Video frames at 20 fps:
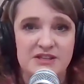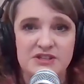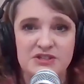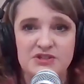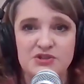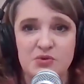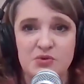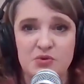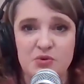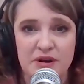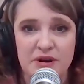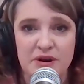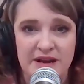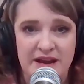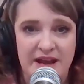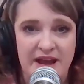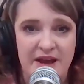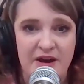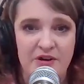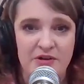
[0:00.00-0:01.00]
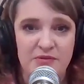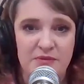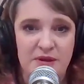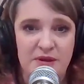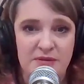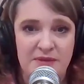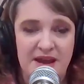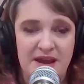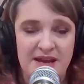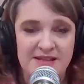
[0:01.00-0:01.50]
story
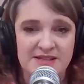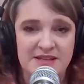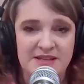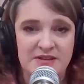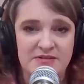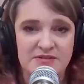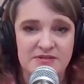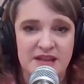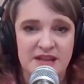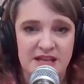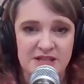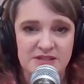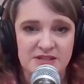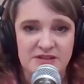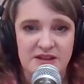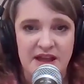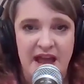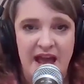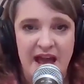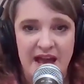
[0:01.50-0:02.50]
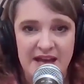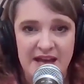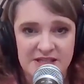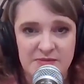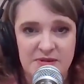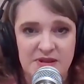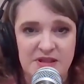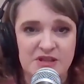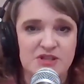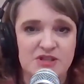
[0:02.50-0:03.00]
element makes it has to
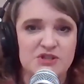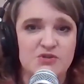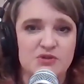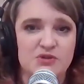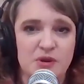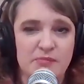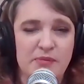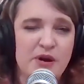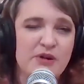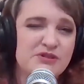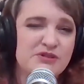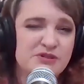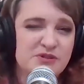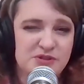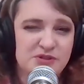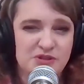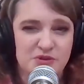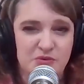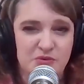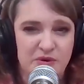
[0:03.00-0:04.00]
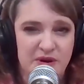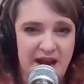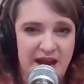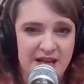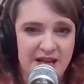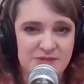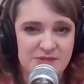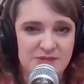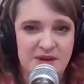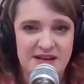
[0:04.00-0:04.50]
be the personal story
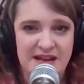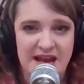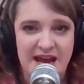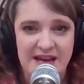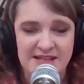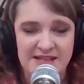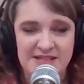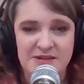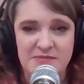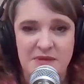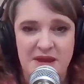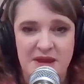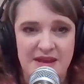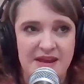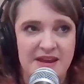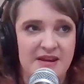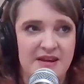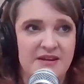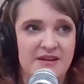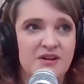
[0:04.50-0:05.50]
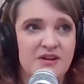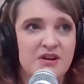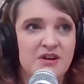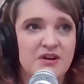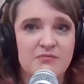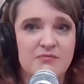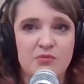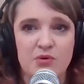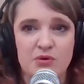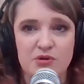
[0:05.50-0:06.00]
aspect has to make it
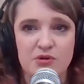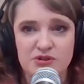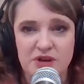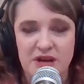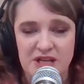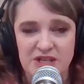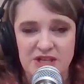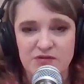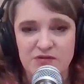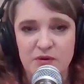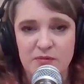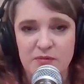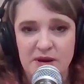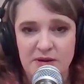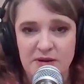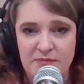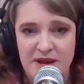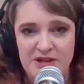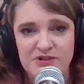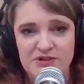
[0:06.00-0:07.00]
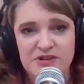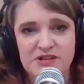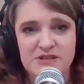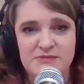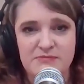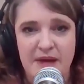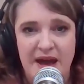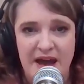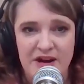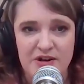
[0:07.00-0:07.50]
more transformative. Metrics
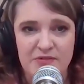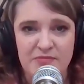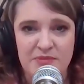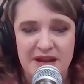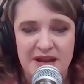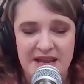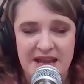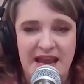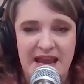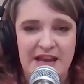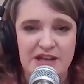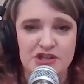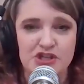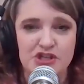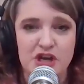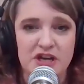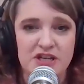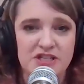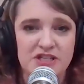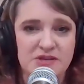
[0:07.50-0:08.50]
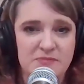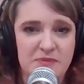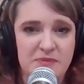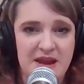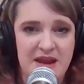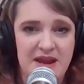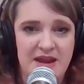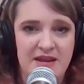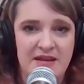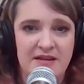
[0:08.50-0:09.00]
matter, but it can't just
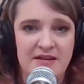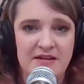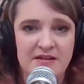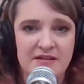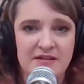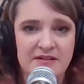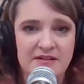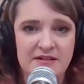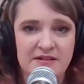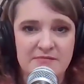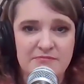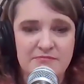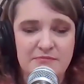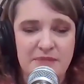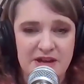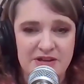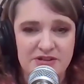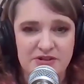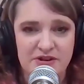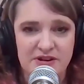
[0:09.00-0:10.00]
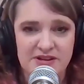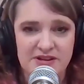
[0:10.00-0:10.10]
be metrics.